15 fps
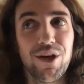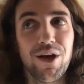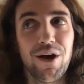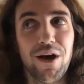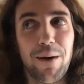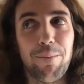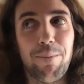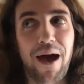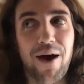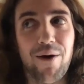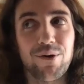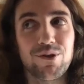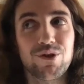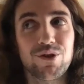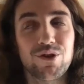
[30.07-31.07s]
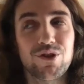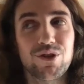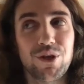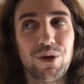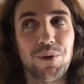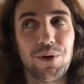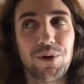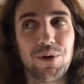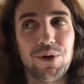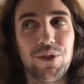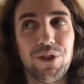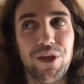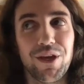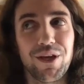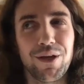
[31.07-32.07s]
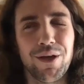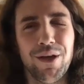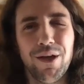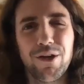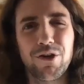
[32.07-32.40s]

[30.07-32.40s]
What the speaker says: on balance, still a good thing